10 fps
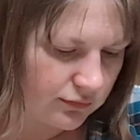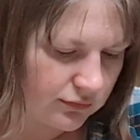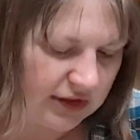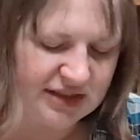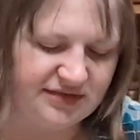
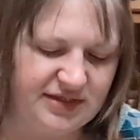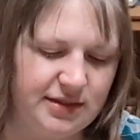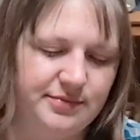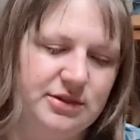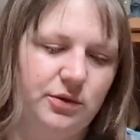Yes, face
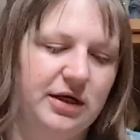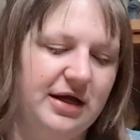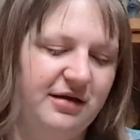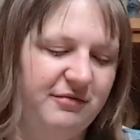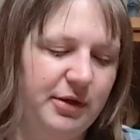up. So we're going
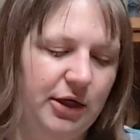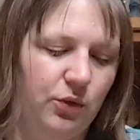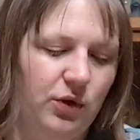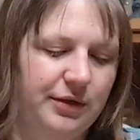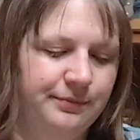to have player
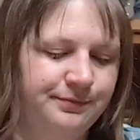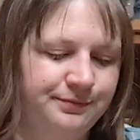1,